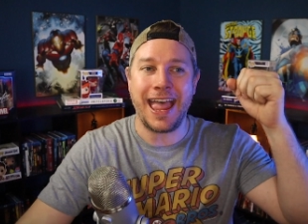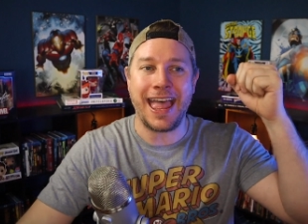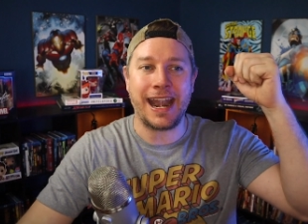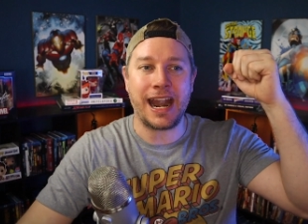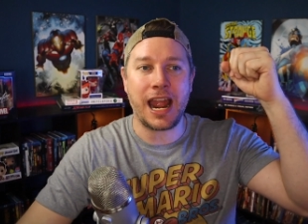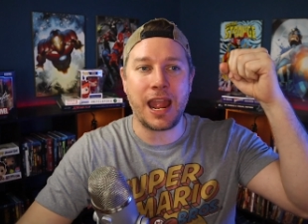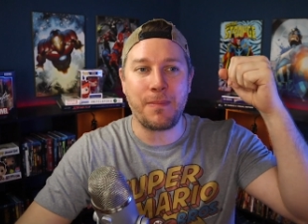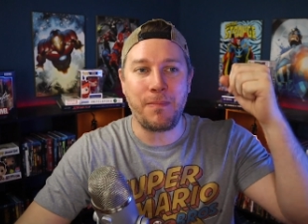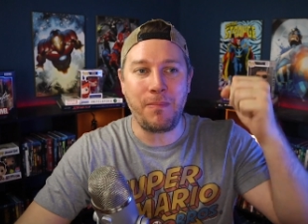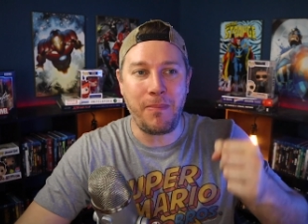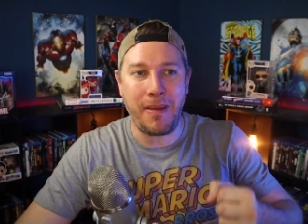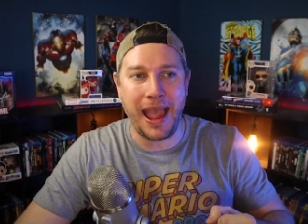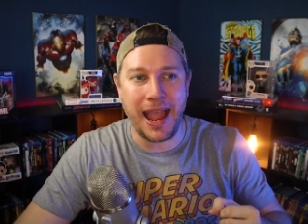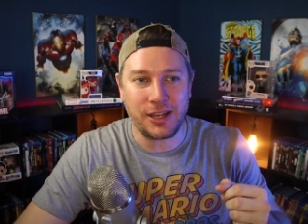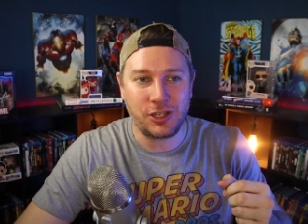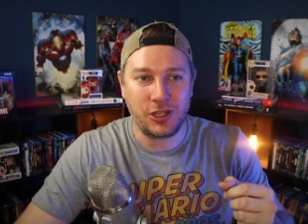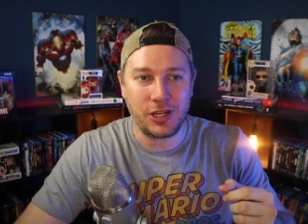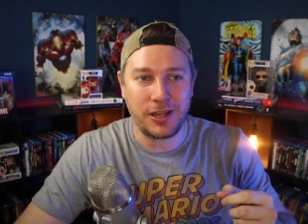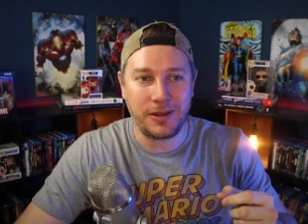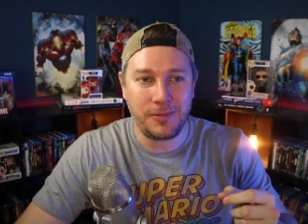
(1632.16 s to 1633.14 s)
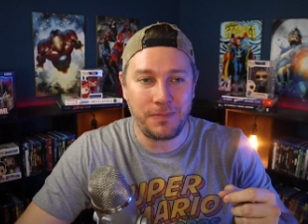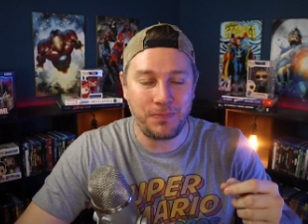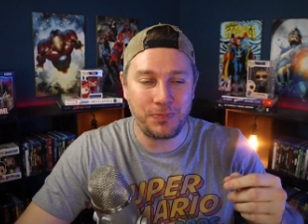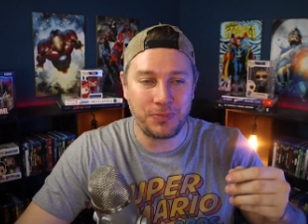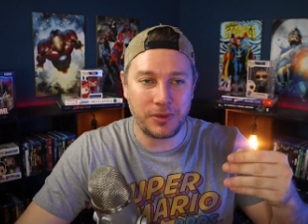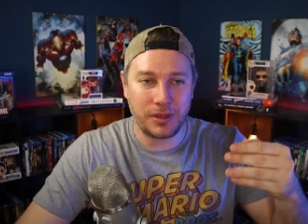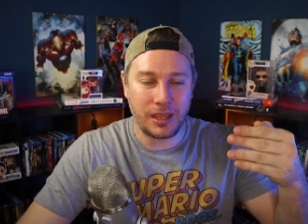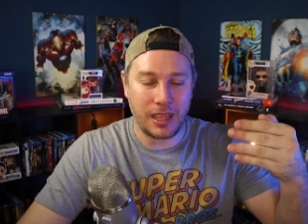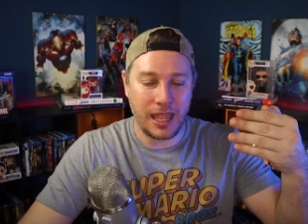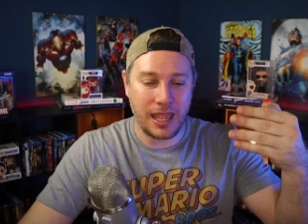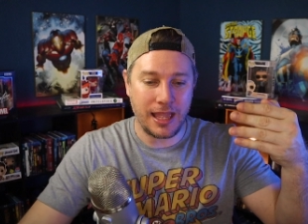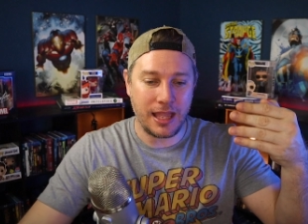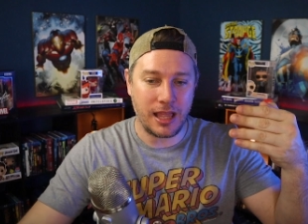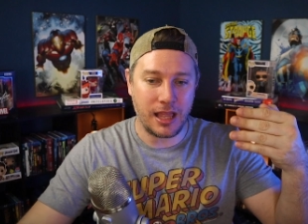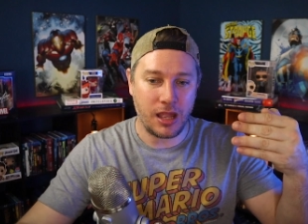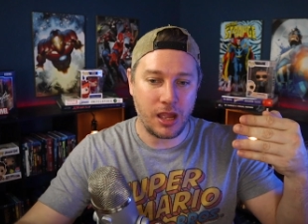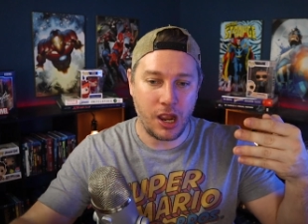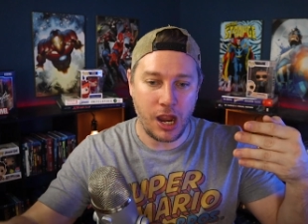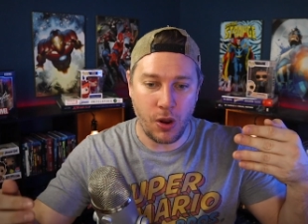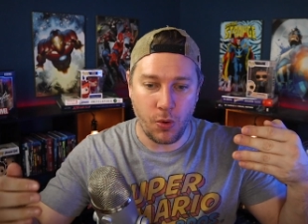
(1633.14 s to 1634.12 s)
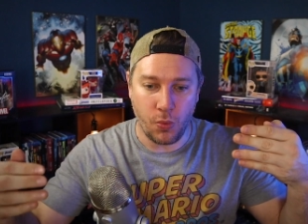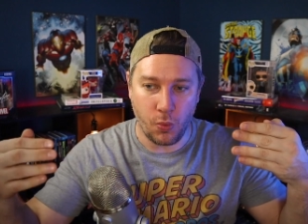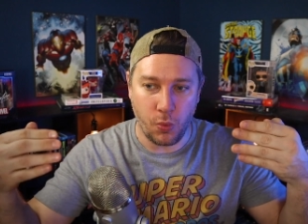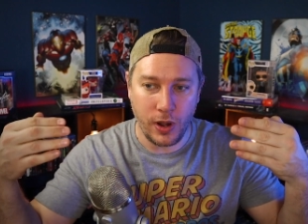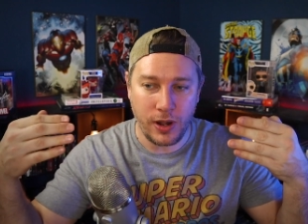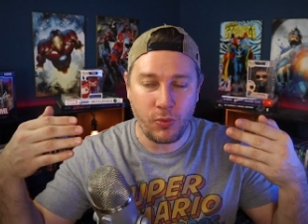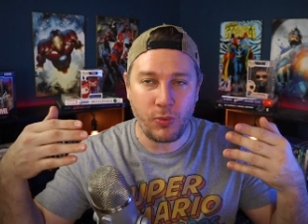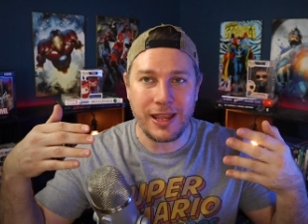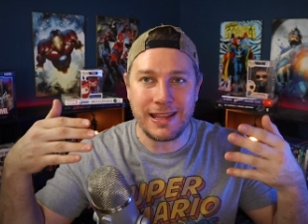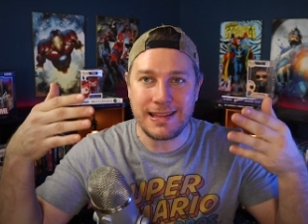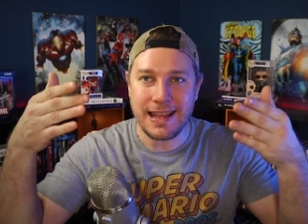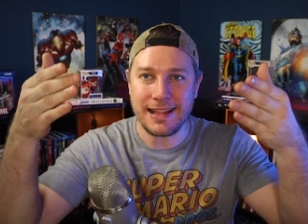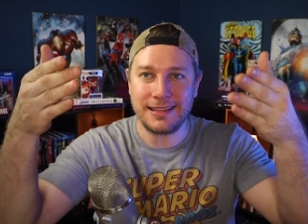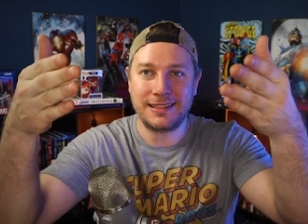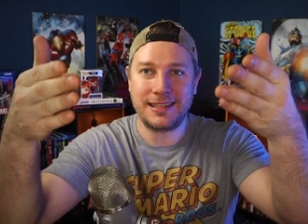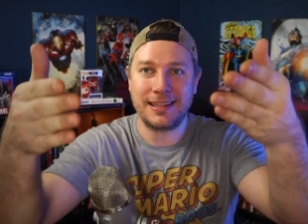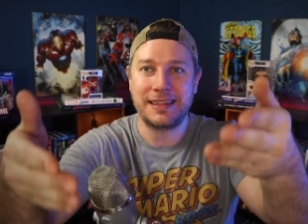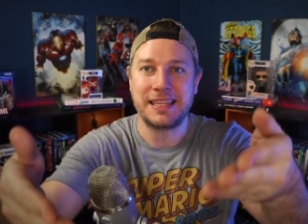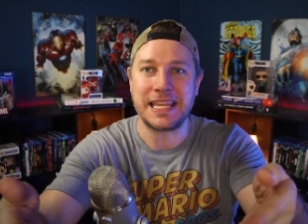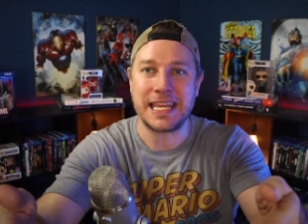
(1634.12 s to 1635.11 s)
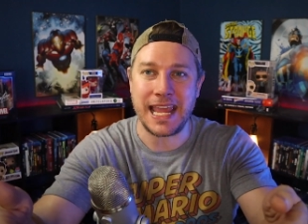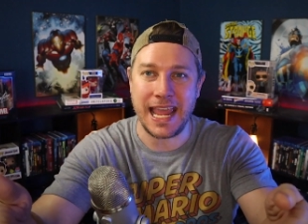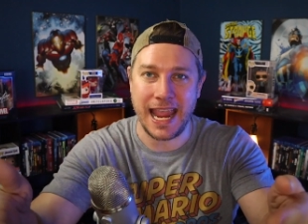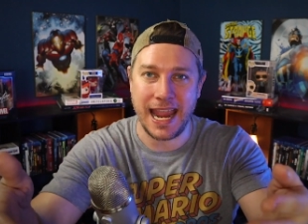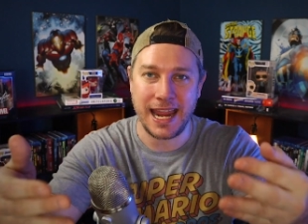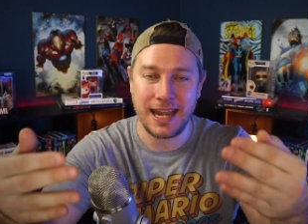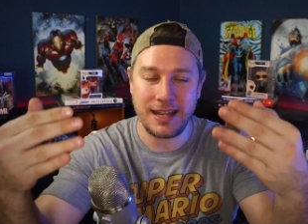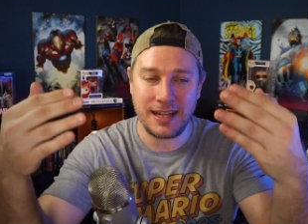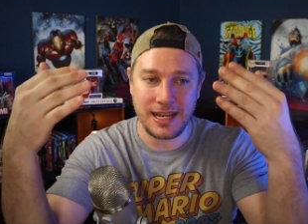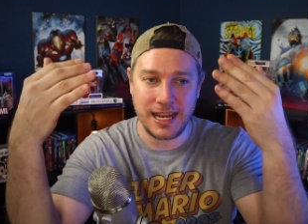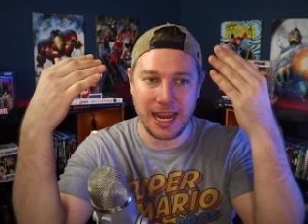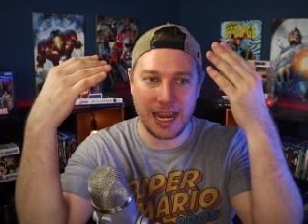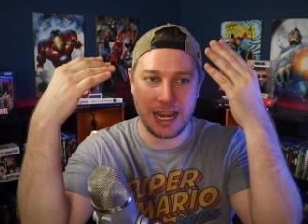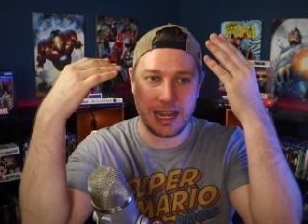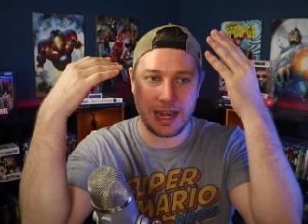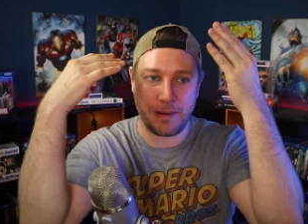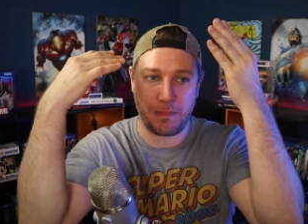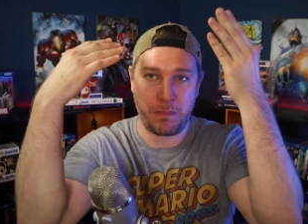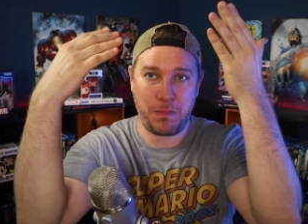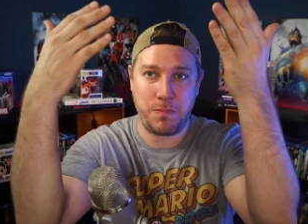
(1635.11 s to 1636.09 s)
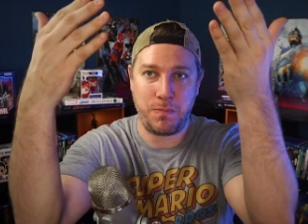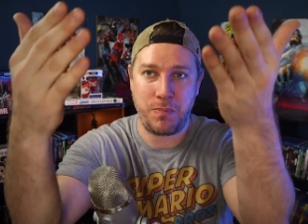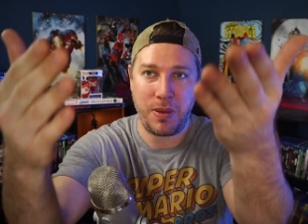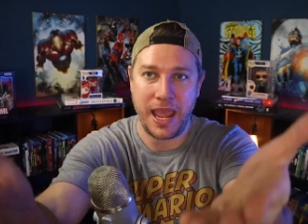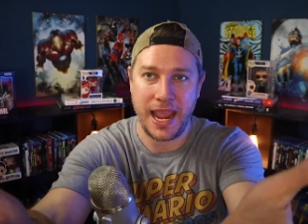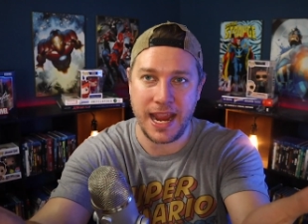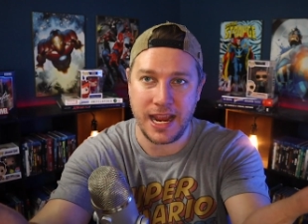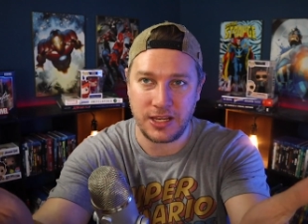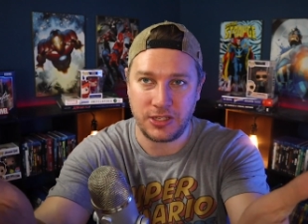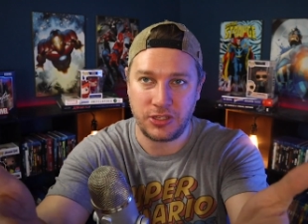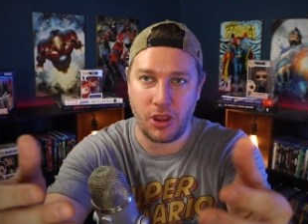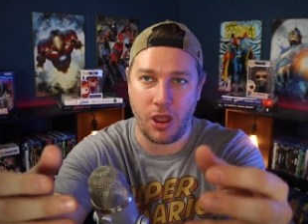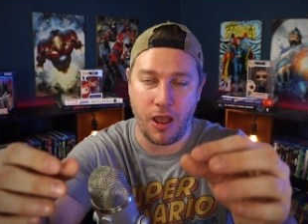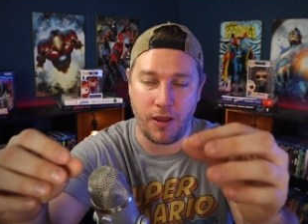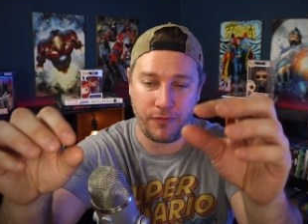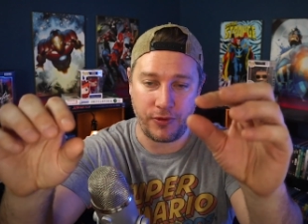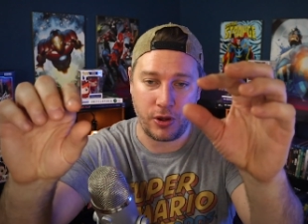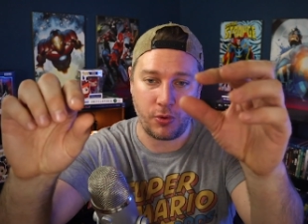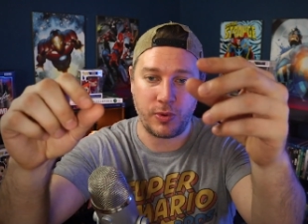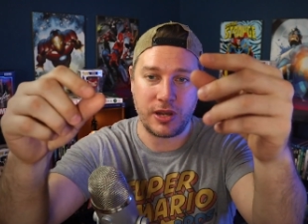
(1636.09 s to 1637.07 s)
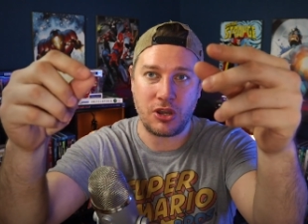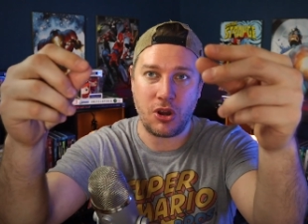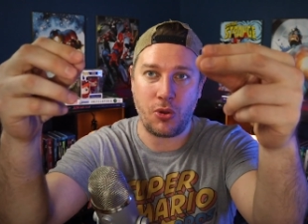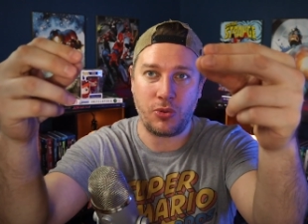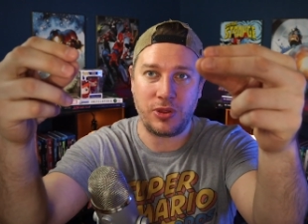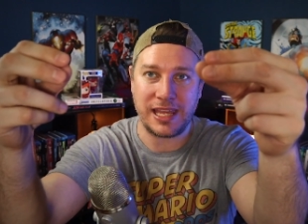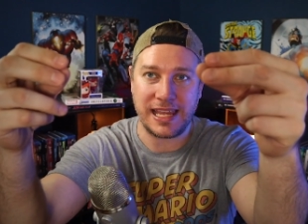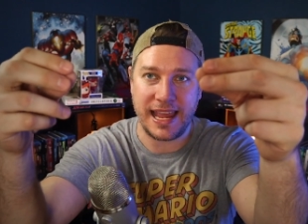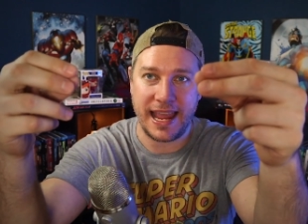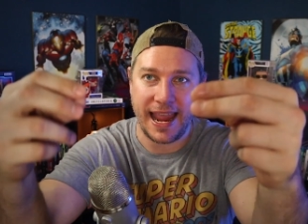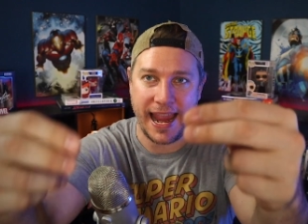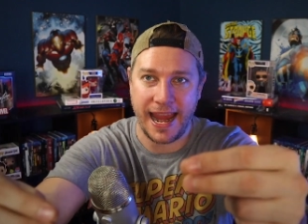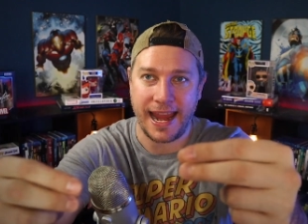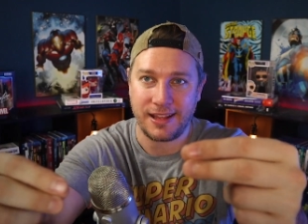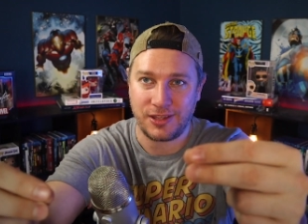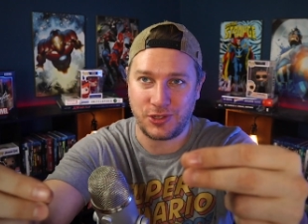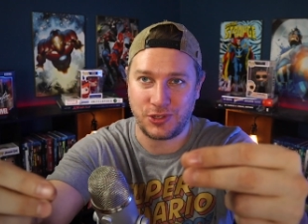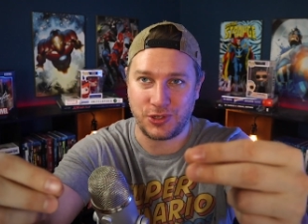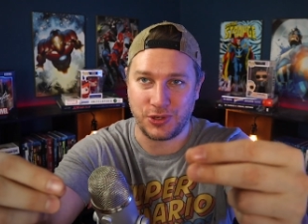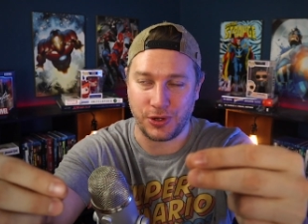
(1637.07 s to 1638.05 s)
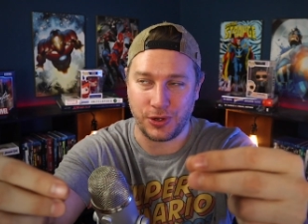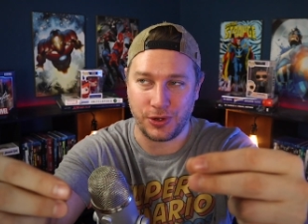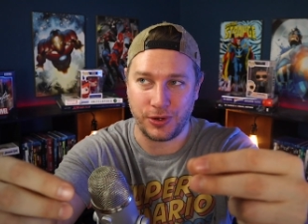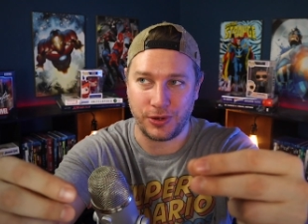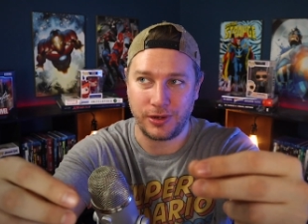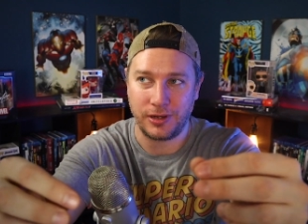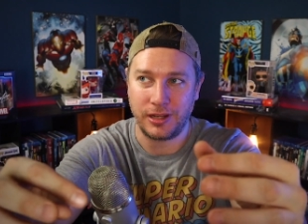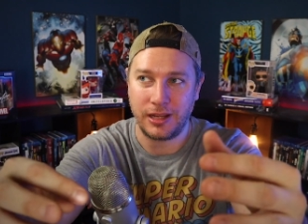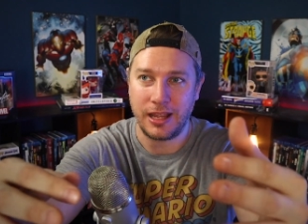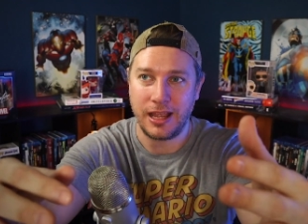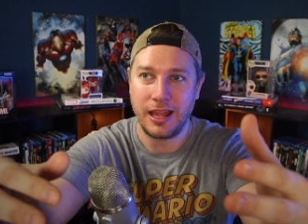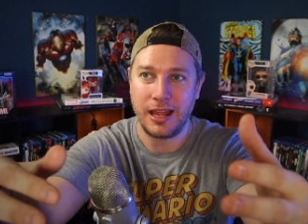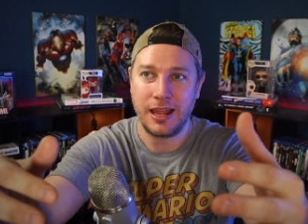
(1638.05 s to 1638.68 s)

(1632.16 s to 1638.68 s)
And I imagine when we get to the end and it pays off and we know the answer,